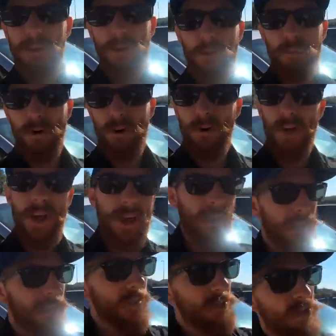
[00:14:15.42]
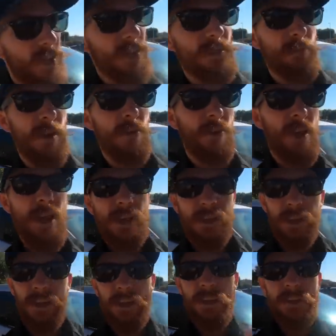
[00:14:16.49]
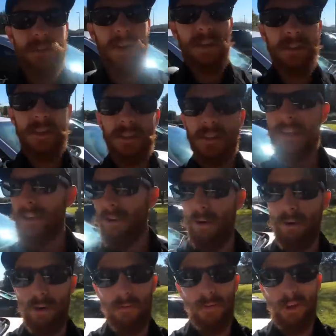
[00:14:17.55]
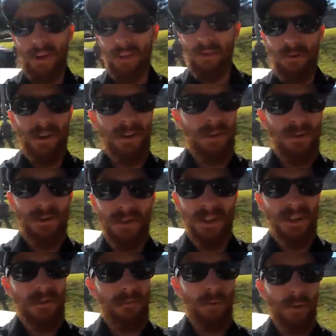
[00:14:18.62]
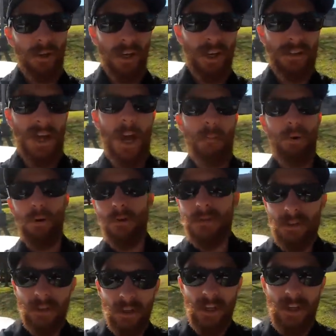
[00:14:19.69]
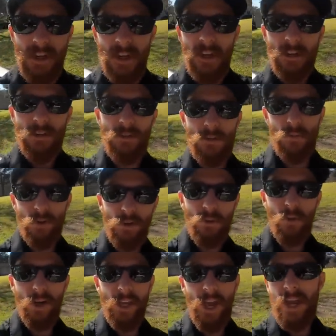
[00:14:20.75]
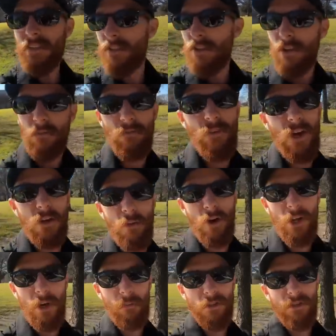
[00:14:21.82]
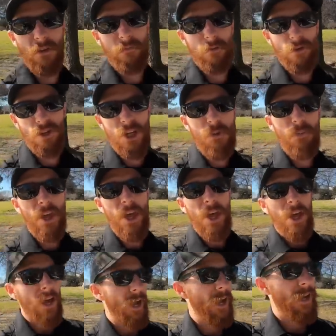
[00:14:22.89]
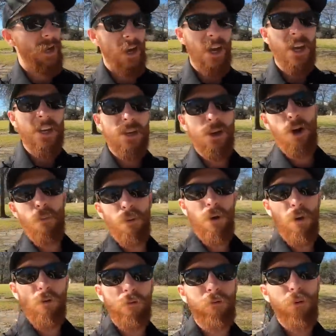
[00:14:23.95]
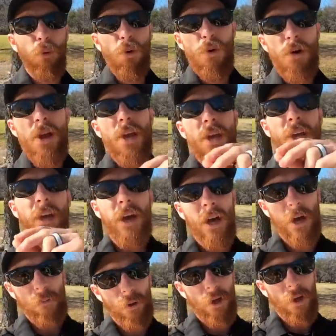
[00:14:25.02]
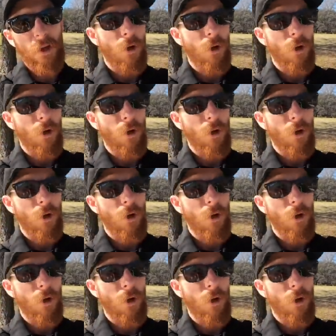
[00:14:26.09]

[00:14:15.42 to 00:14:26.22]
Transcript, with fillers: a GoPro, get a chest mount, get any size SD card over like 32, 64 gigs. I personally use 128s. You can find them on Amazon for cheap, and any GoPro 4 and up